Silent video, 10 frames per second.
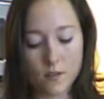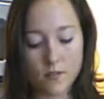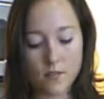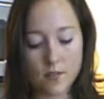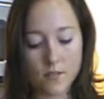
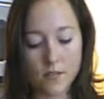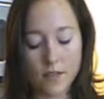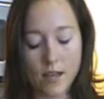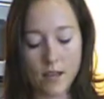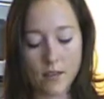down the
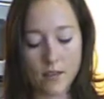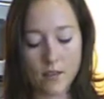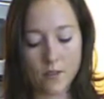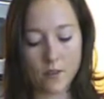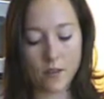side and then
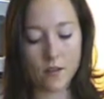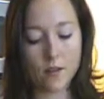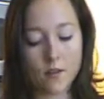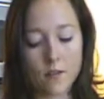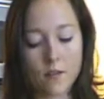you can
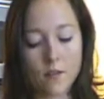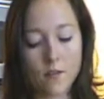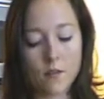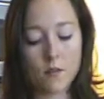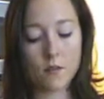
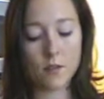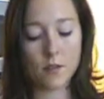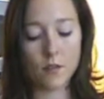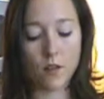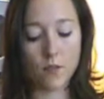
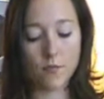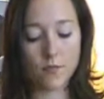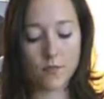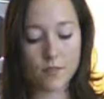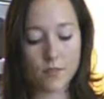peel off
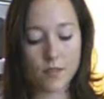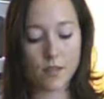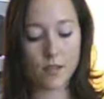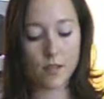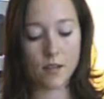the
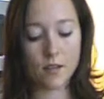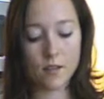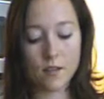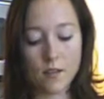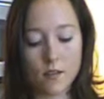skin
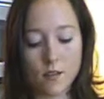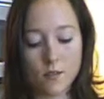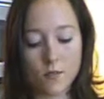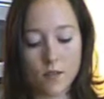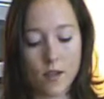
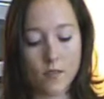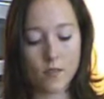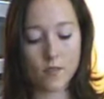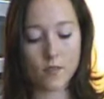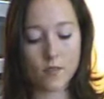this way.
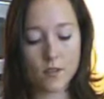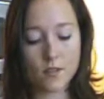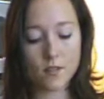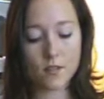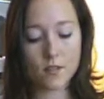
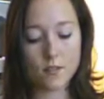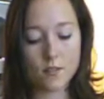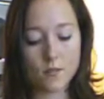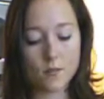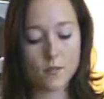
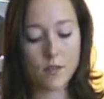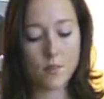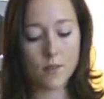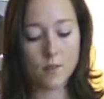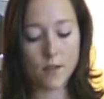And once I
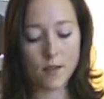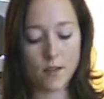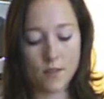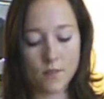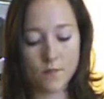peel my
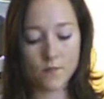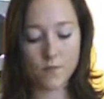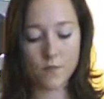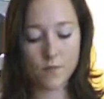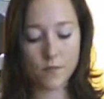onion,
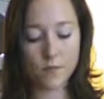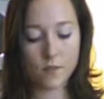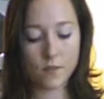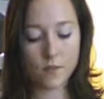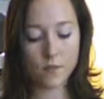
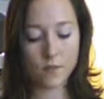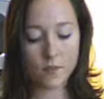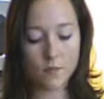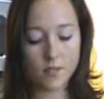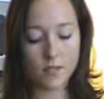I'm
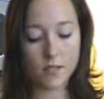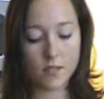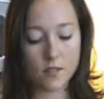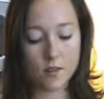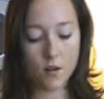just going to
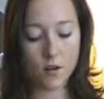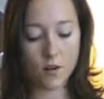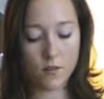discard